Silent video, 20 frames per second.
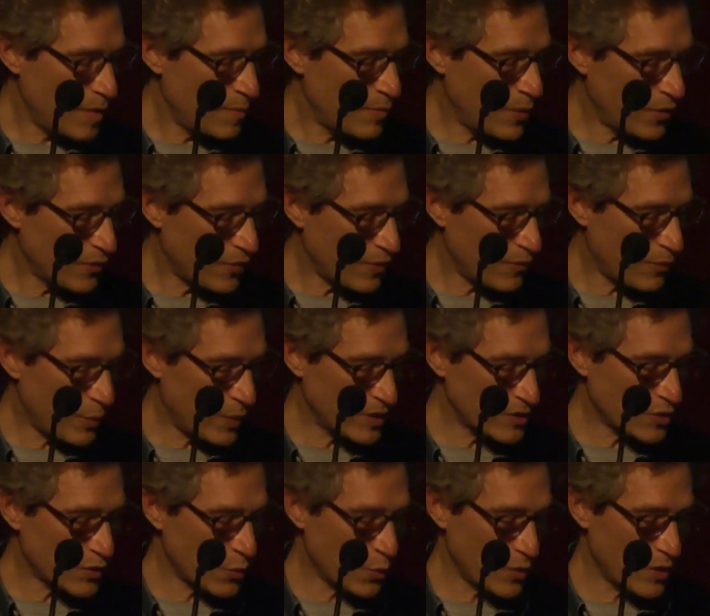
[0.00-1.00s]
both of
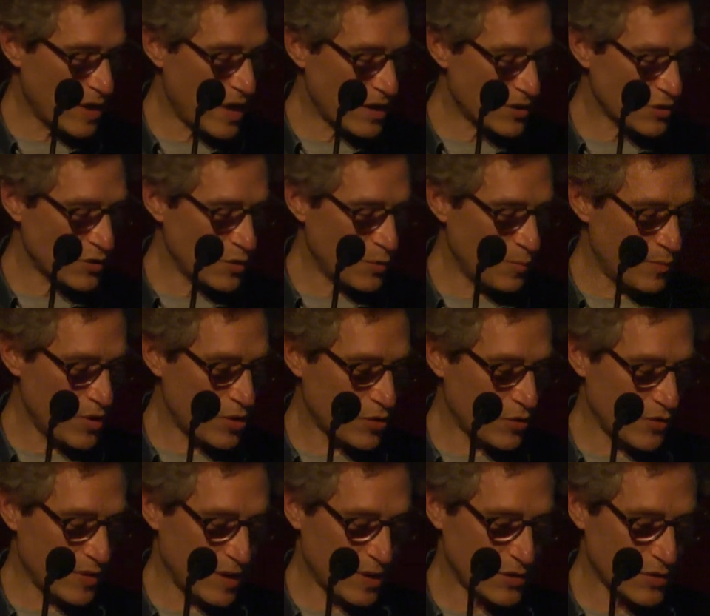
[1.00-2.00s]
which were National Book
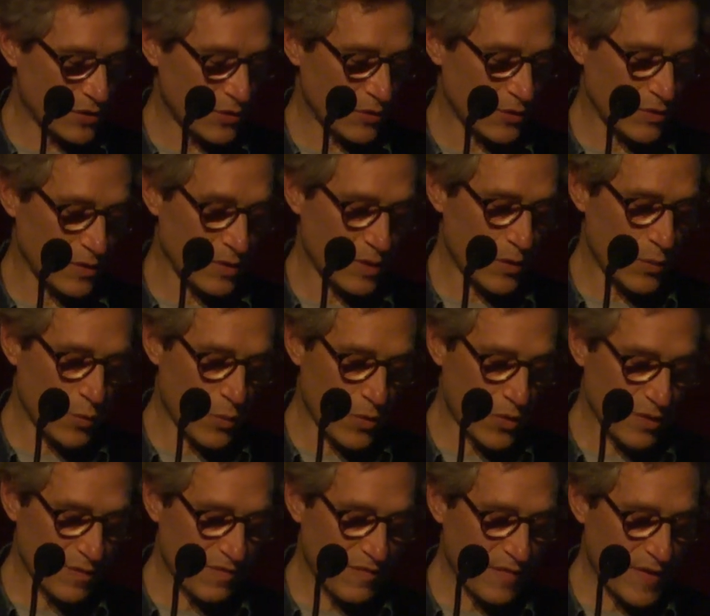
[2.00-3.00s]
Critics Circle
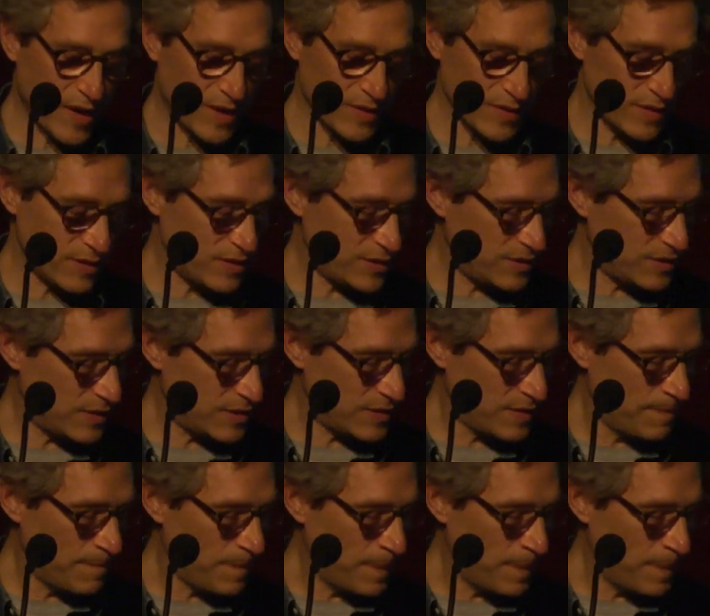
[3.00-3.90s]
Award finalists.